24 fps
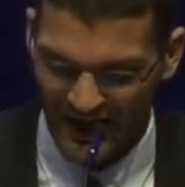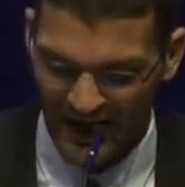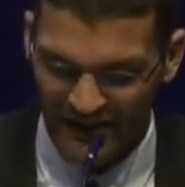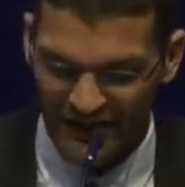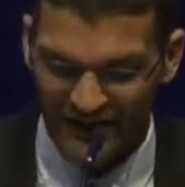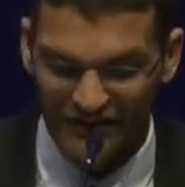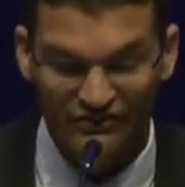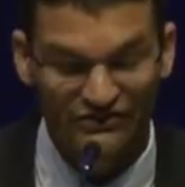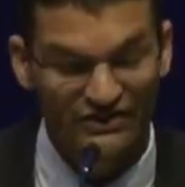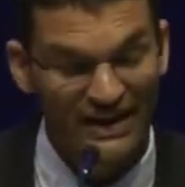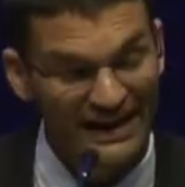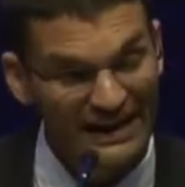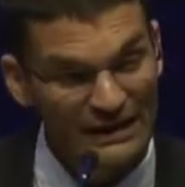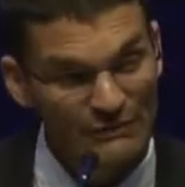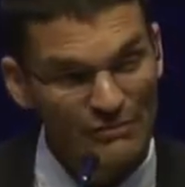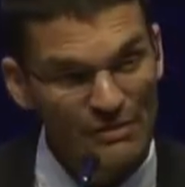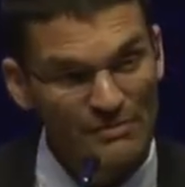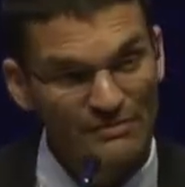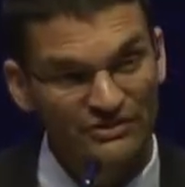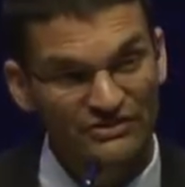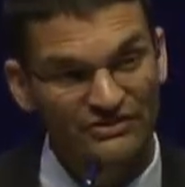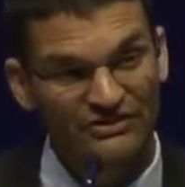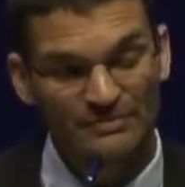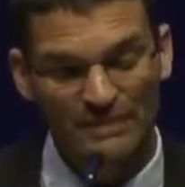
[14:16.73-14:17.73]
The second
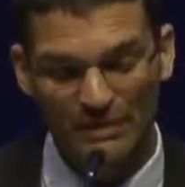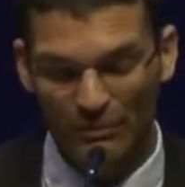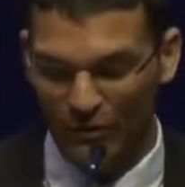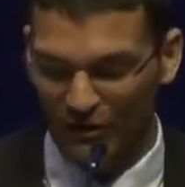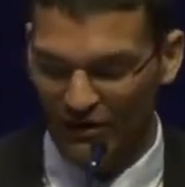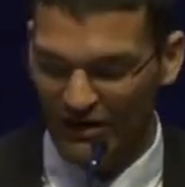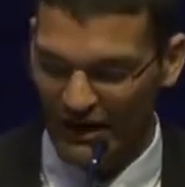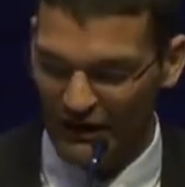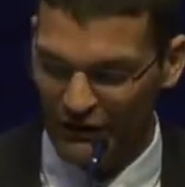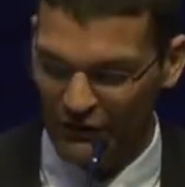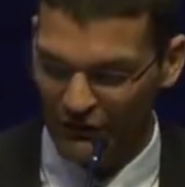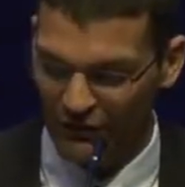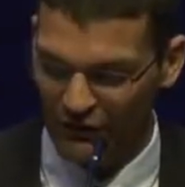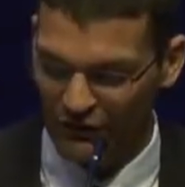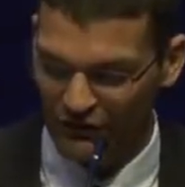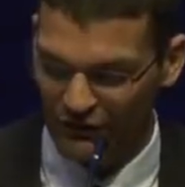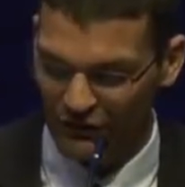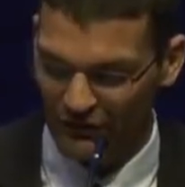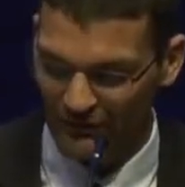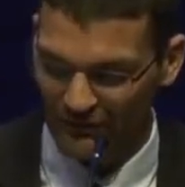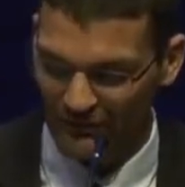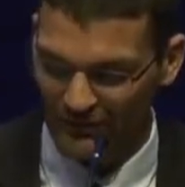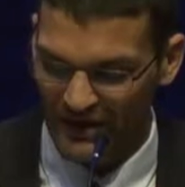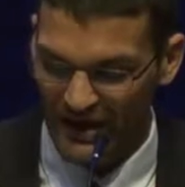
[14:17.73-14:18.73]
premise is a bit more
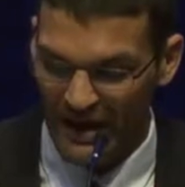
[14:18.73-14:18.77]
controversial.